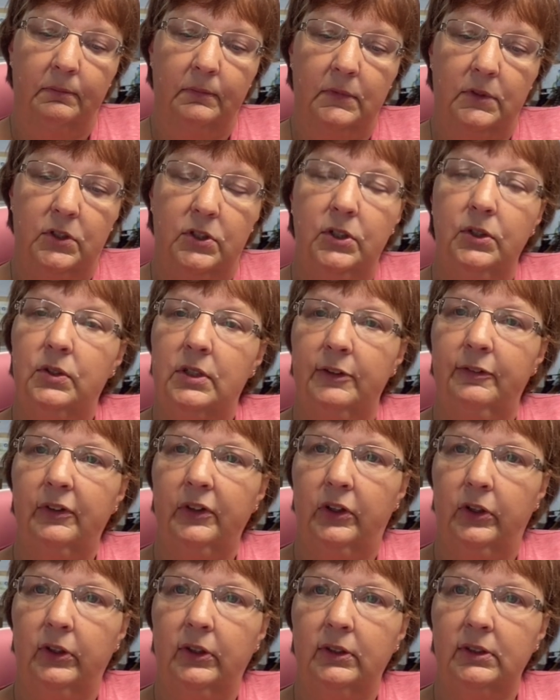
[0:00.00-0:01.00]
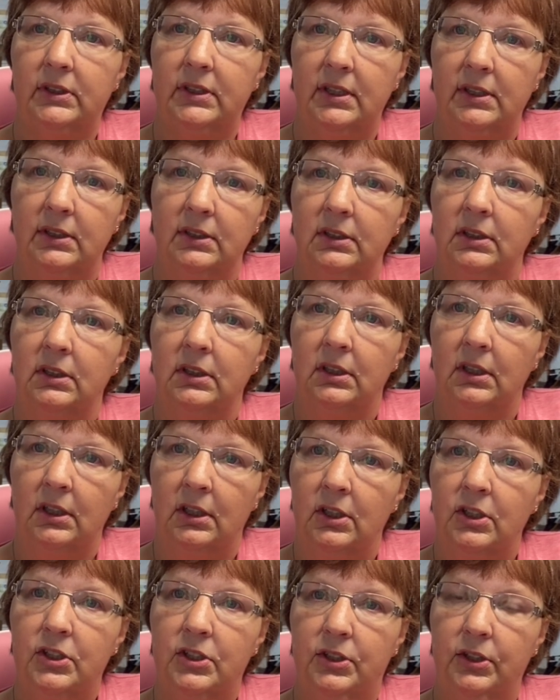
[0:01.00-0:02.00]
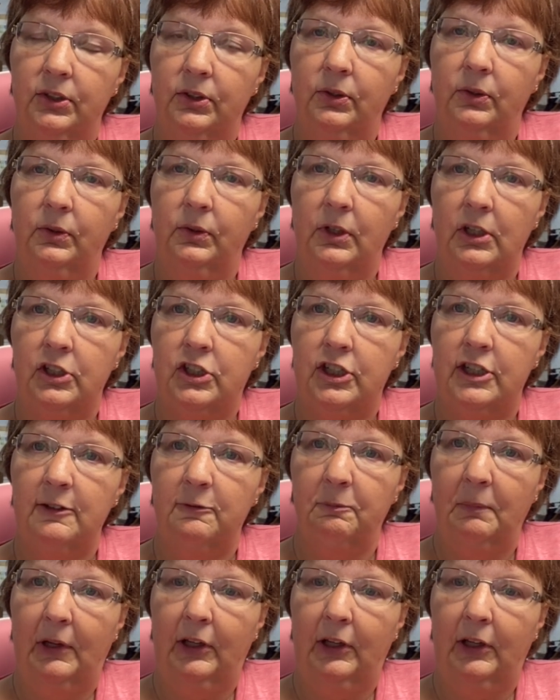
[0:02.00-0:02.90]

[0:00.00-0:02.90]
too difficult to achieve my